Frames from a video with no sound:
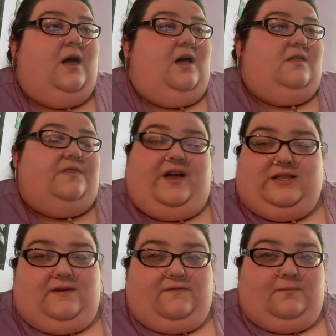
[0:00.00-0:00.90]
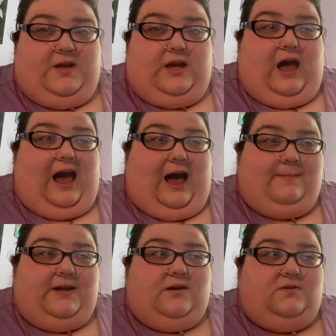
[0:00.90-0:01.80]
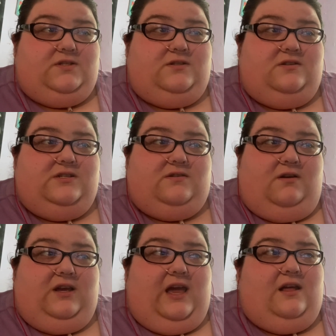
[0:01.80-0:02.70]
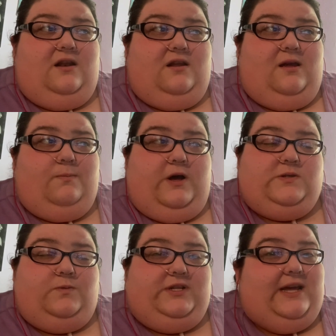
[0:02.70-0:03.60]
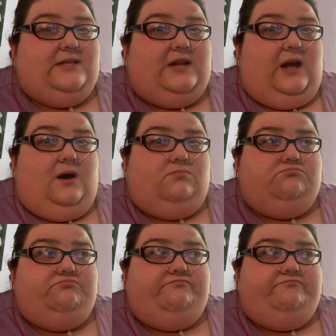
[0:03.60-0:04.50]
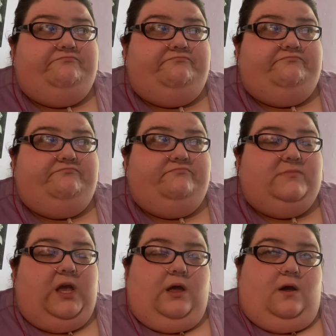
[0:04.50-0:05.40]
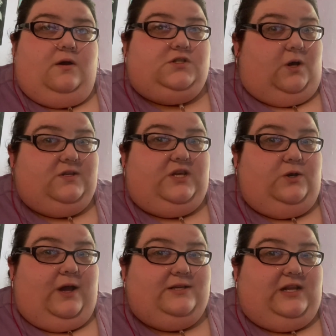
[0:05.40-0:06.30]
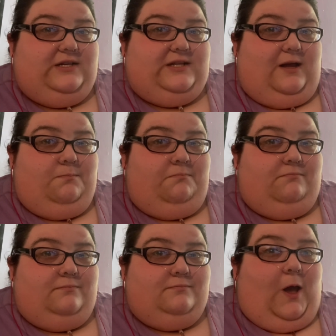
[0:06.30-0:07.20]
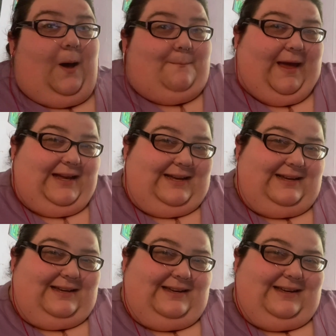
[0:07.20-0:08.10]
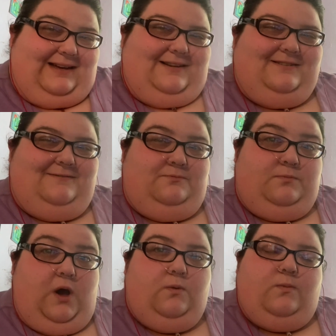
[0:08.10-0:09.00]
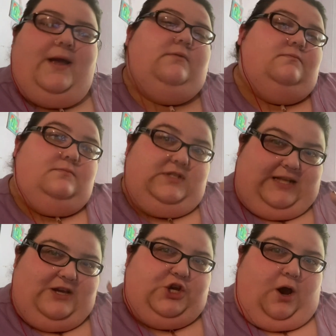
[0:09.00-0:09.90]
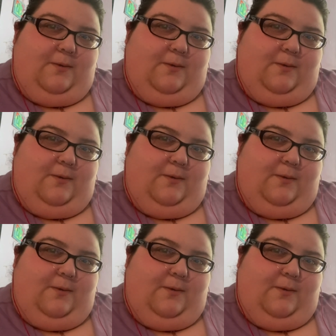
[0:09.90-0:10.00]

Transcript: That's it for me. I'm going to go listen to this song again and possibly dance it out. So I'll see you guys next time. Bye! Oh, wait. Stay sharp.